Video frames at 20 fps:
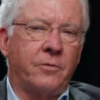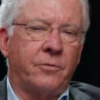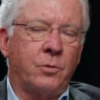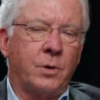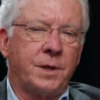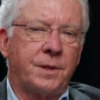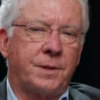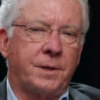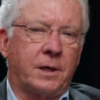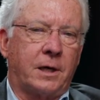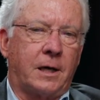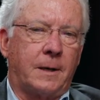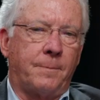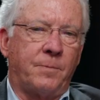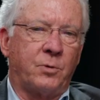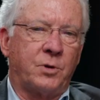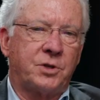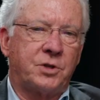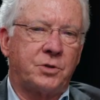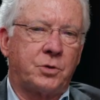with
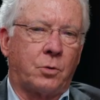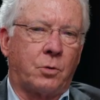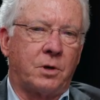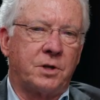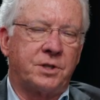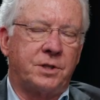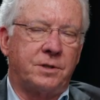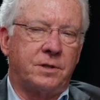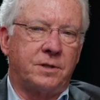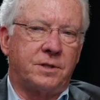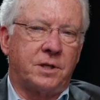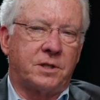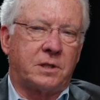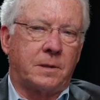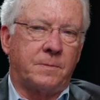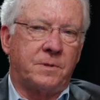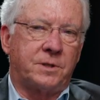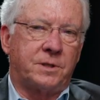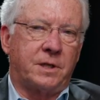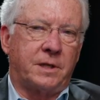the storage
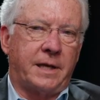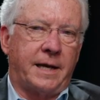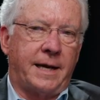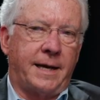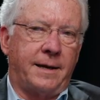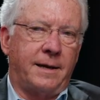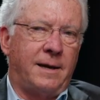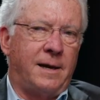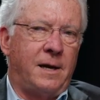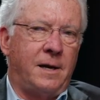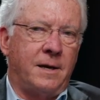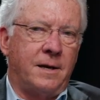systems today.